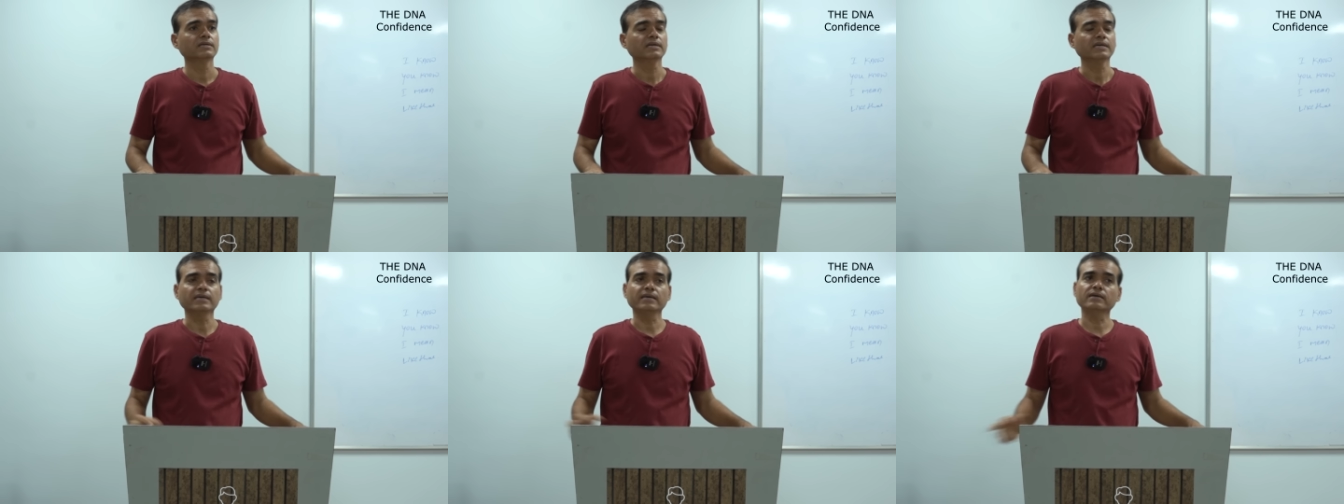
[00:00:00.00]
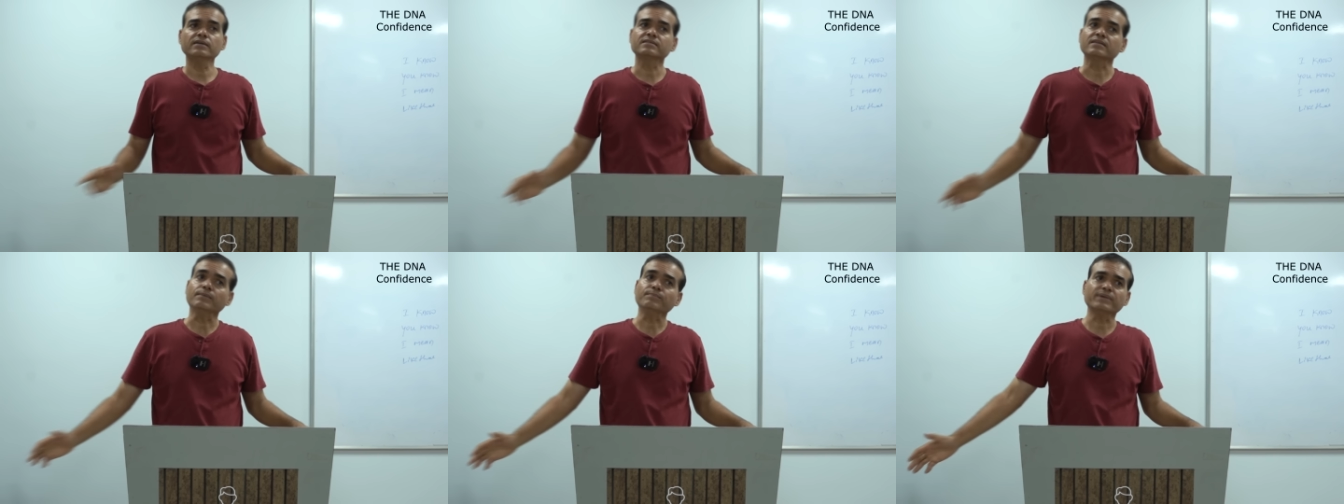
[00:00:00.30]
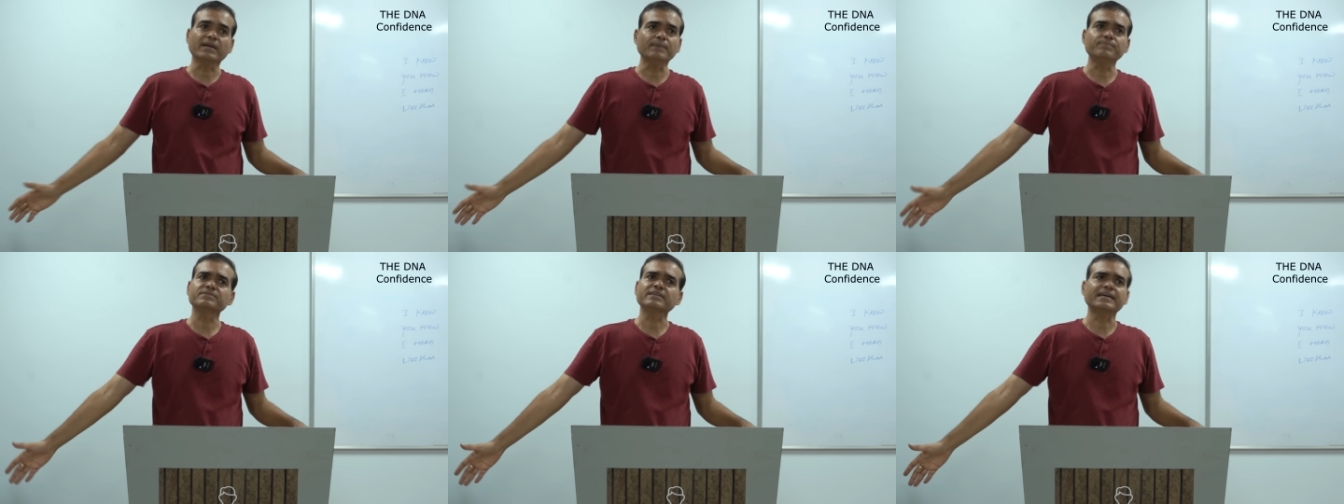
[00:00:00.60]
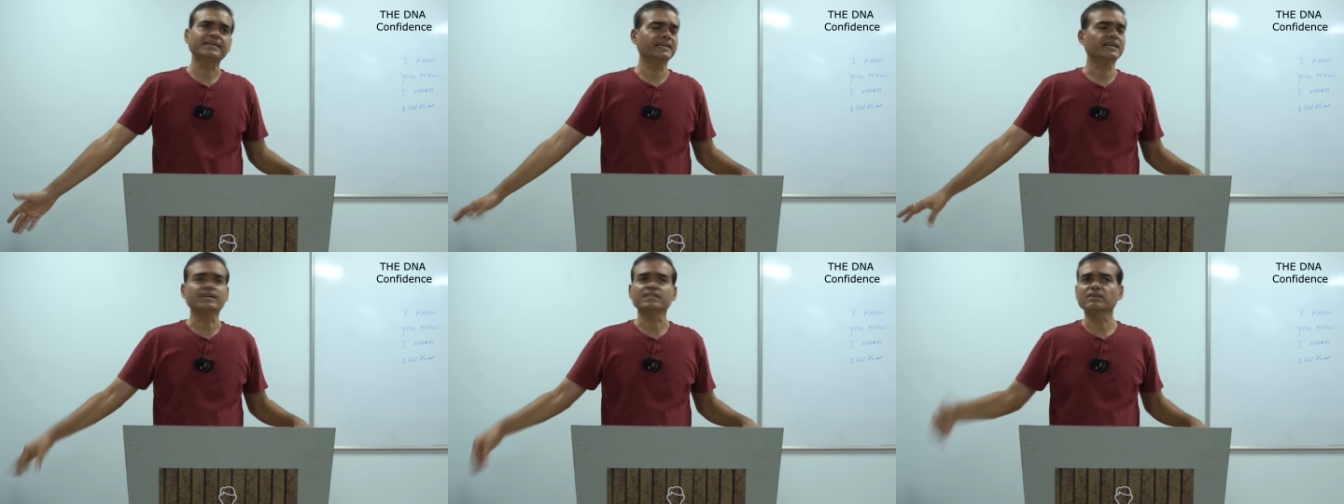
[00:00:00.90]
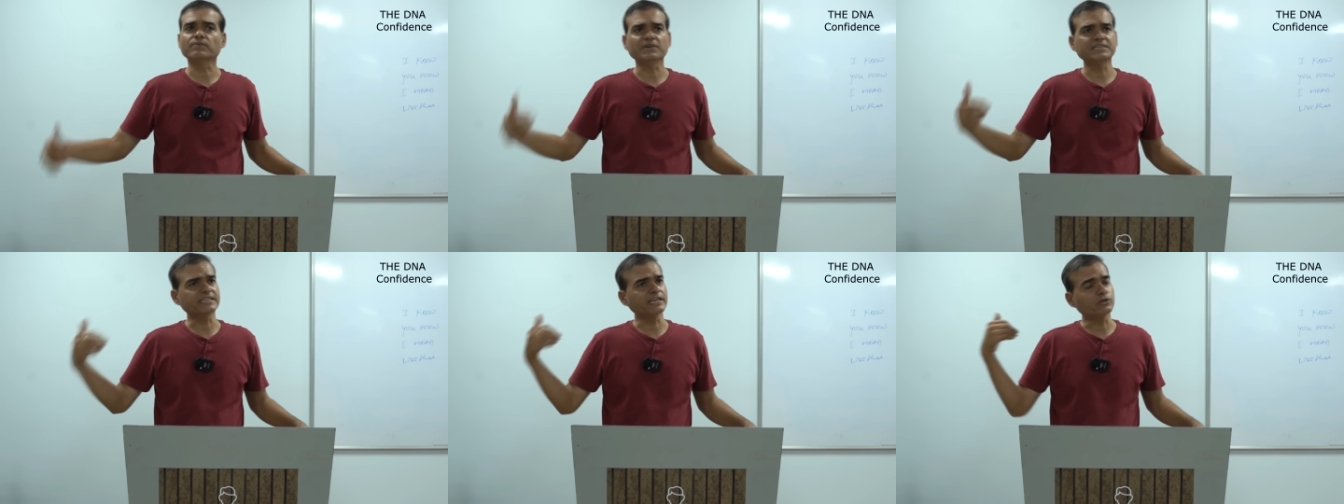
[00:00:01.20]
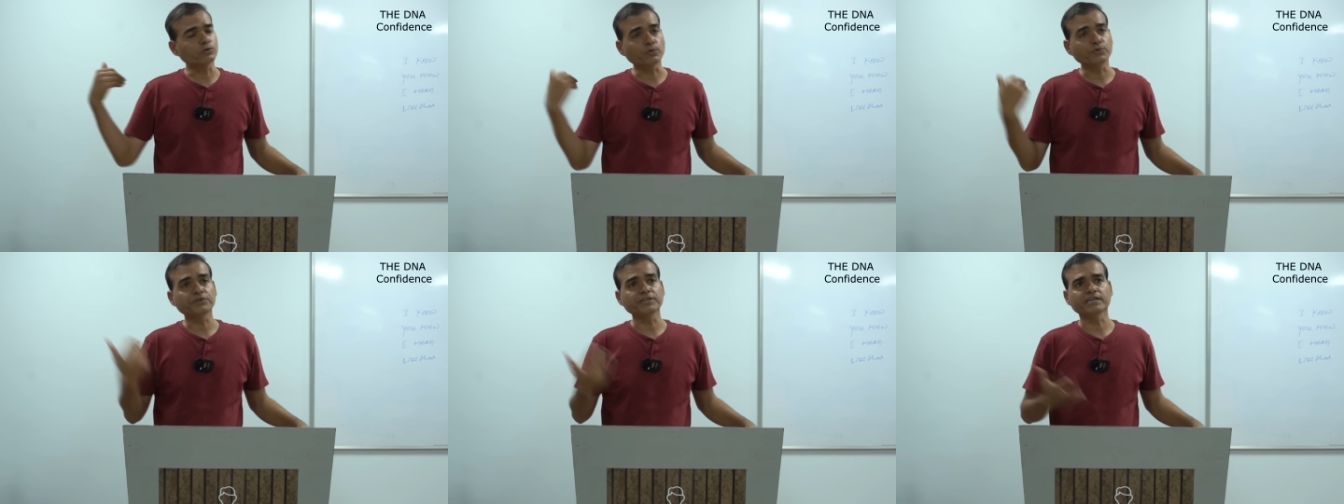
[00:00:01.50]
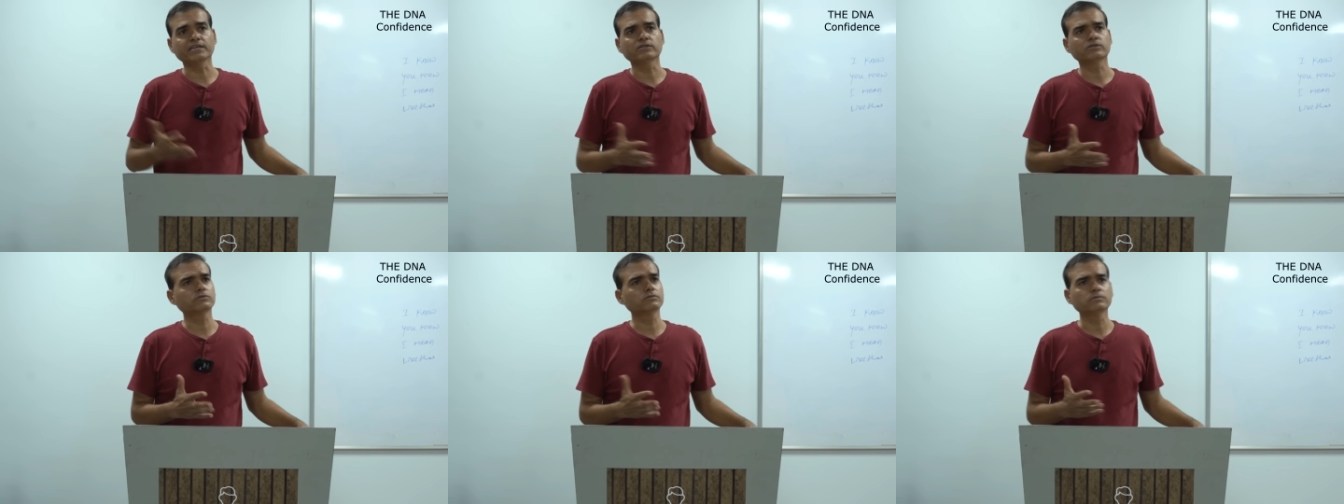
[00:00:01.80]
Here sometimes I take, otherwise I don't
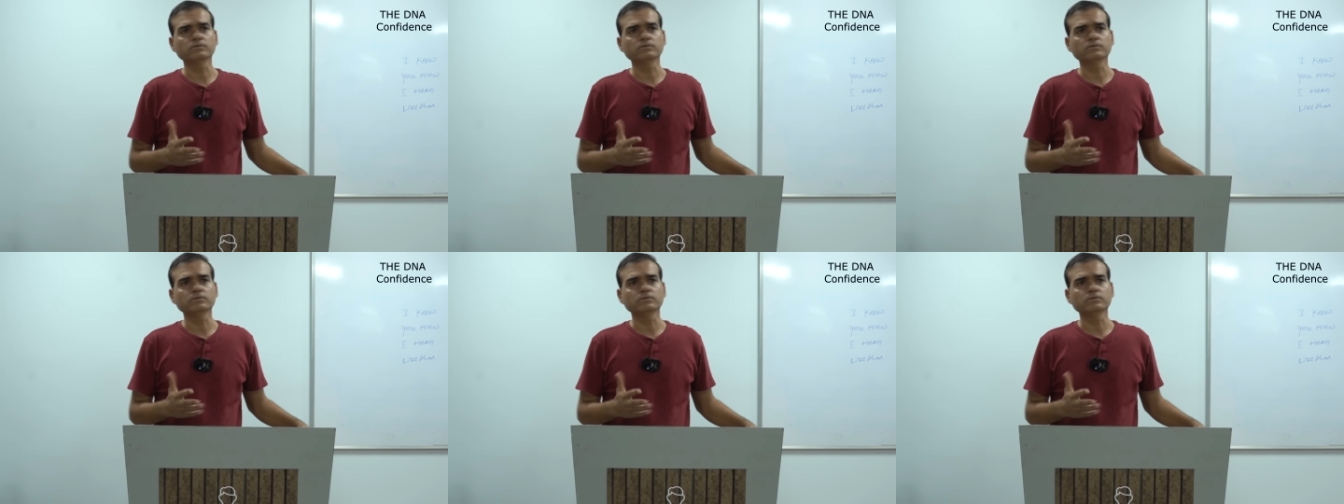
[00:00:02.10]
take.